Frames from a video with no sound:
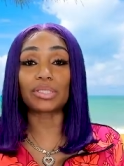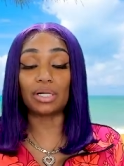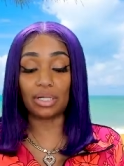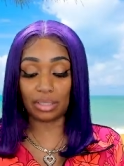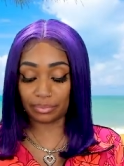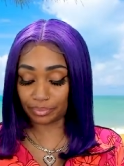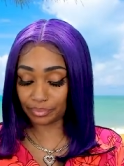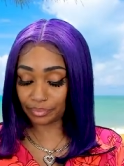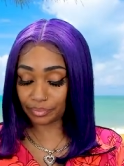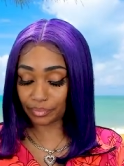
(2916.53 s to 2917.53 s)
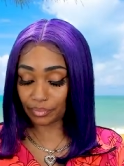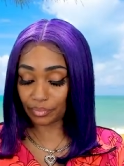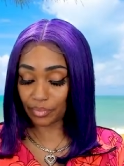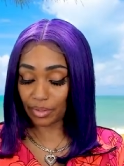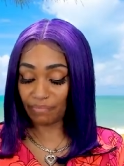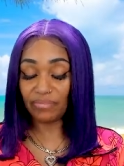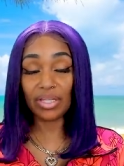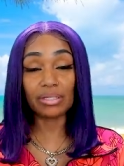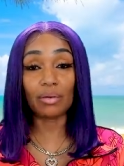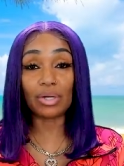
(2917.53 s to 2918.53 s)
um
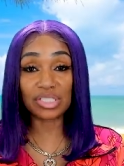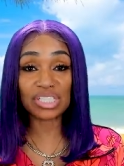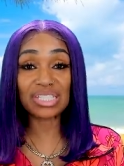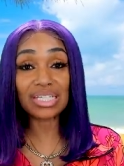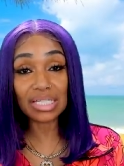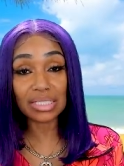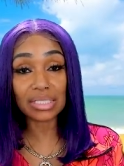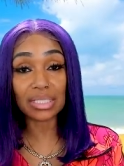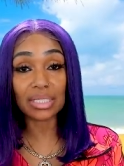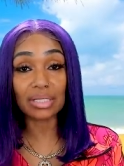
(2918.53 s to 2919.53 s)
video and just eat.